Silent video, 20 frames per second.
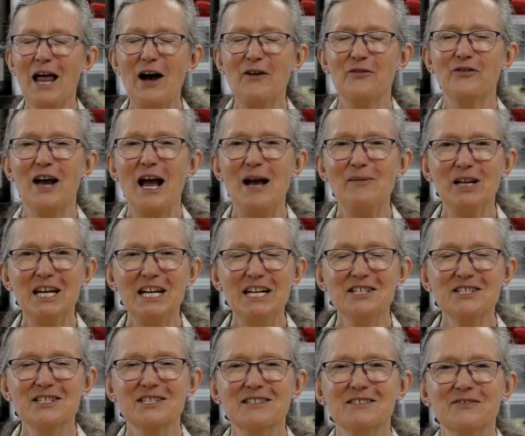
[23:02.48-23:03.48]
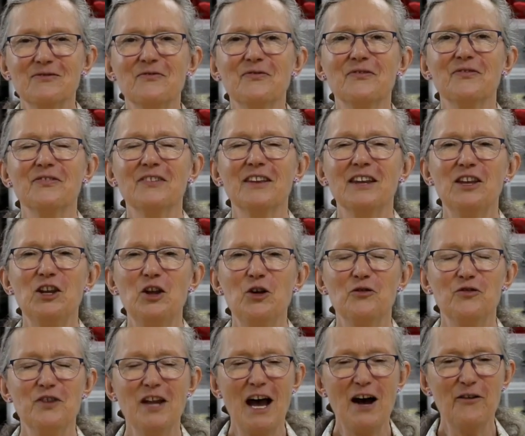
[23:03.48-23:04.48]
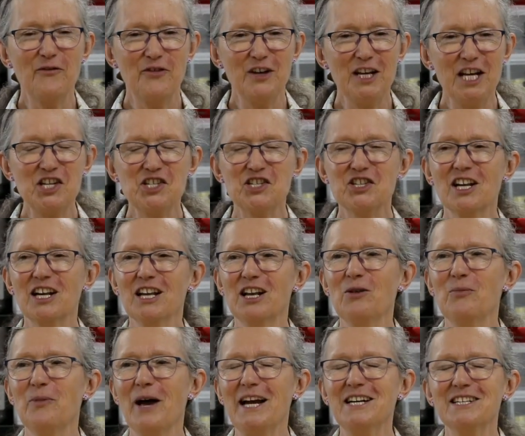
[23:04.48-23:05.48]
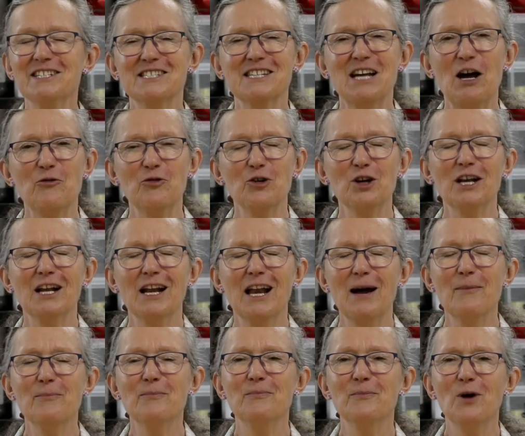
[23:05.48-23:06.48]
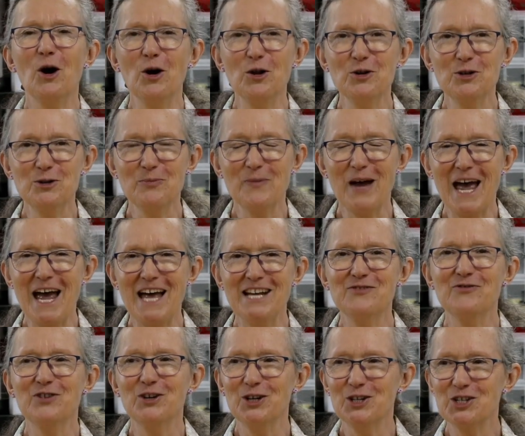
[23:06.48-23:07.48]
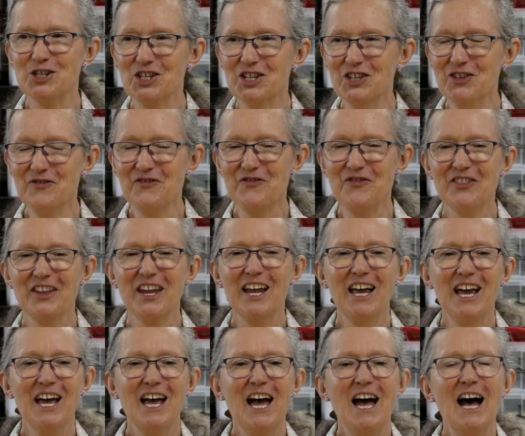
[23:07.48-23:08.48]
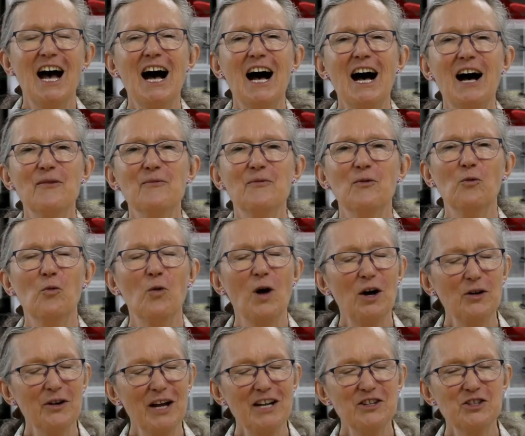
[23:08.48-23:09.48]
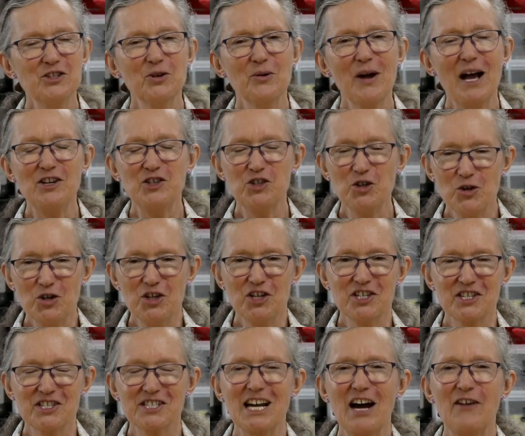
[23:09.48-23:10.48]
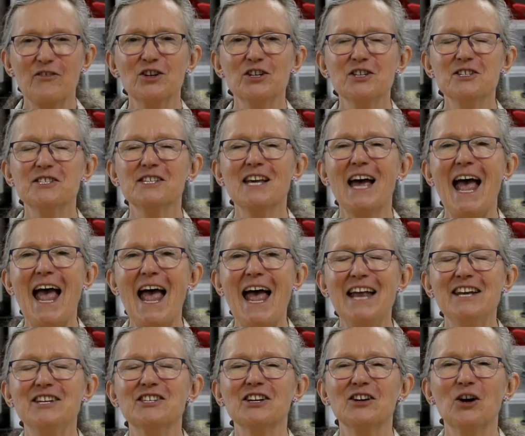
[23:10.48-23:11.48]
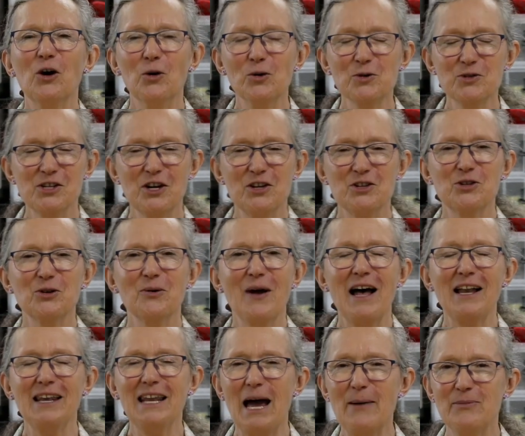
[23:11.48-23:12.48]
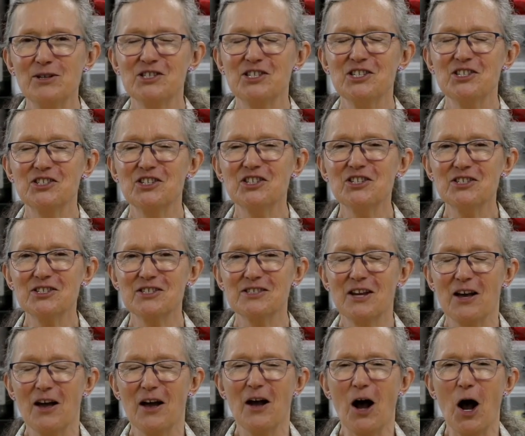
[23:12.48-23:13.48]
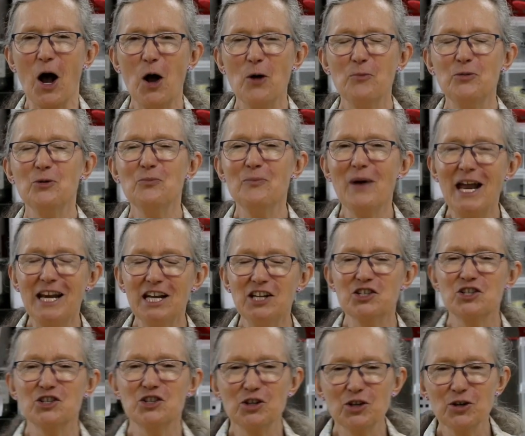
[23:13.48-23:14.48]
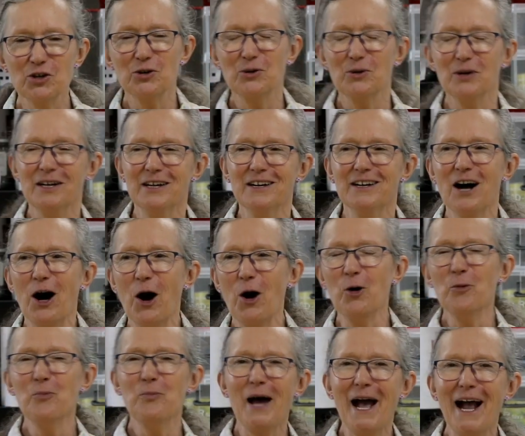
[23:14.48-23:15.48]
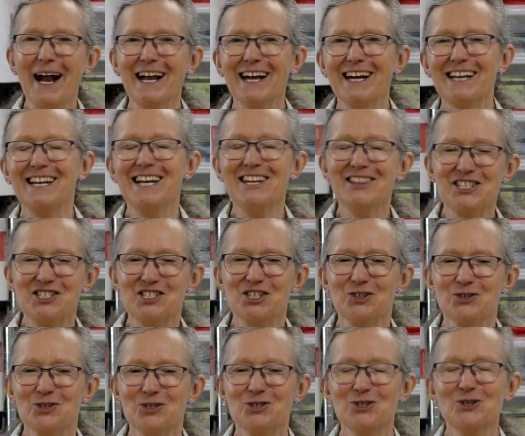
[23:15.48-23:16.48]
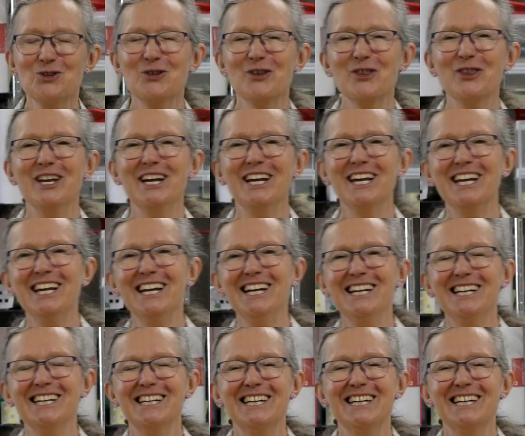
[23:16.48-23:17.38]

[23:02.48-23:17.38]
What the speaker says: our families. You've now finished the Little Bang Discovery Club on-demand version. Well done to our junior discoverers and also to our lab assistants. I hope you managed to hold back and let the children do the thinking.